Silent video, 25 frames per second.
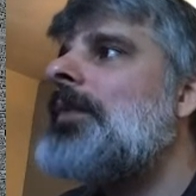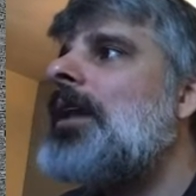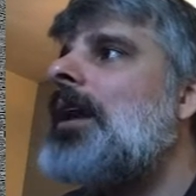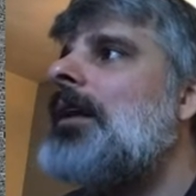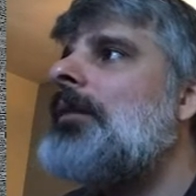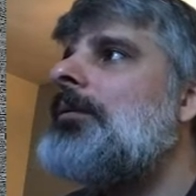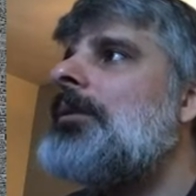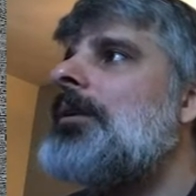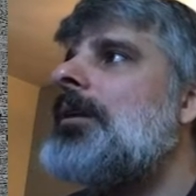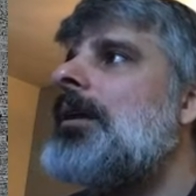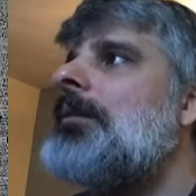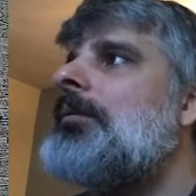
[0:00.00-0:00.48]

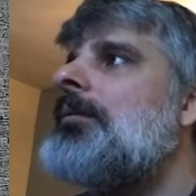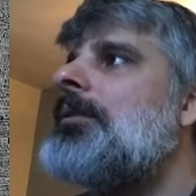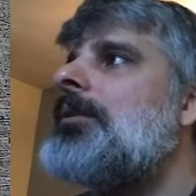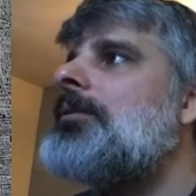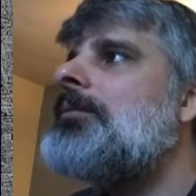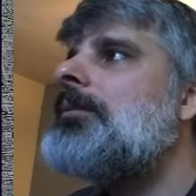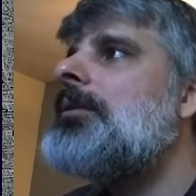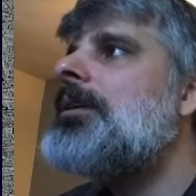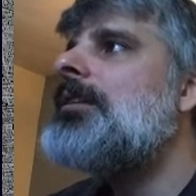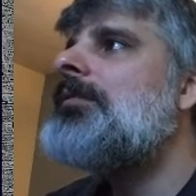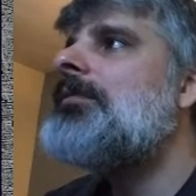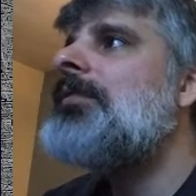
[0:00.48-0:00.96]

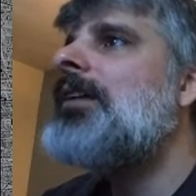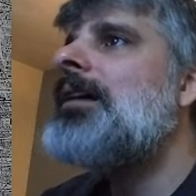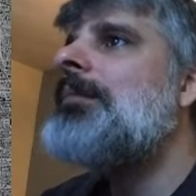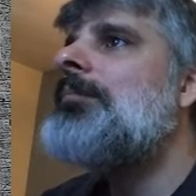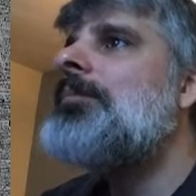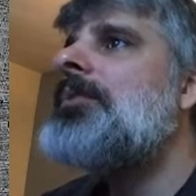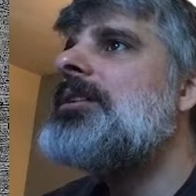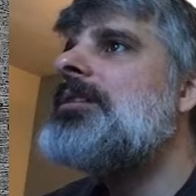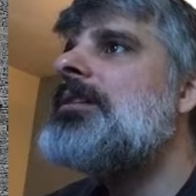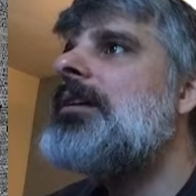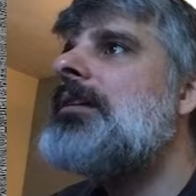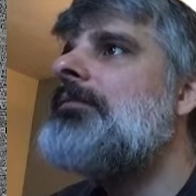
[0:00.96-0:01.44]

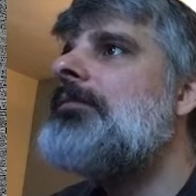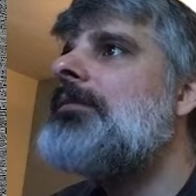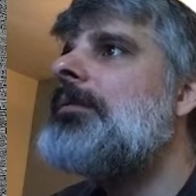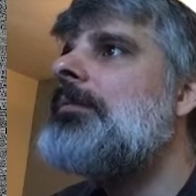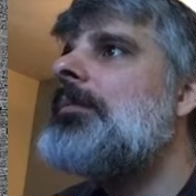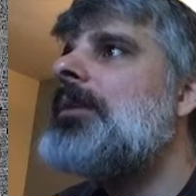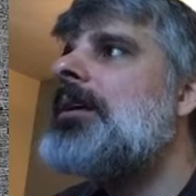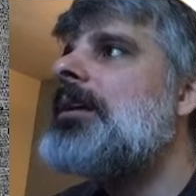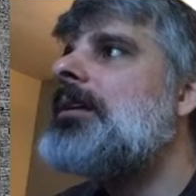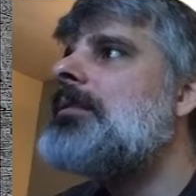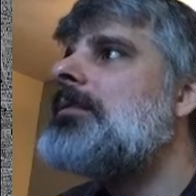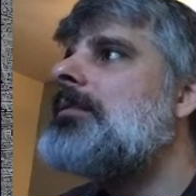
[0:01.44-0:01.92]
25%
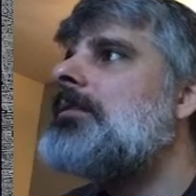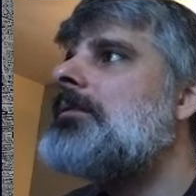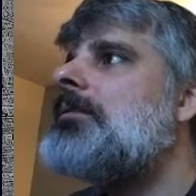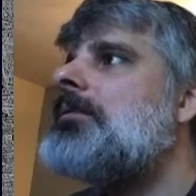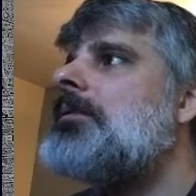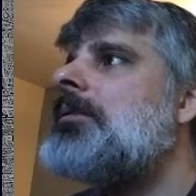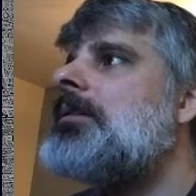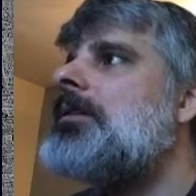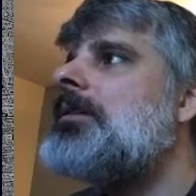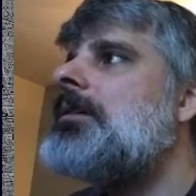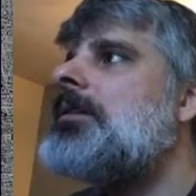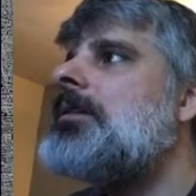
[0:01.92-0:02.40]
from that
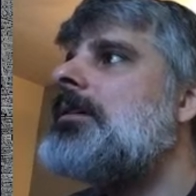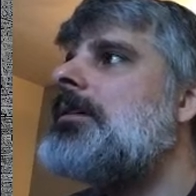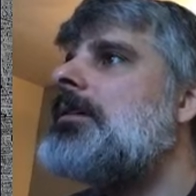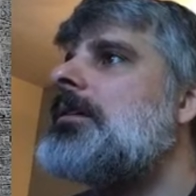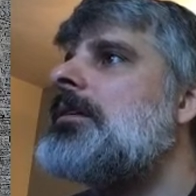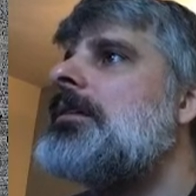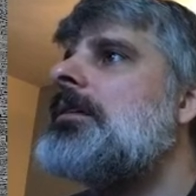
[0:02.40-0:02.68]
score.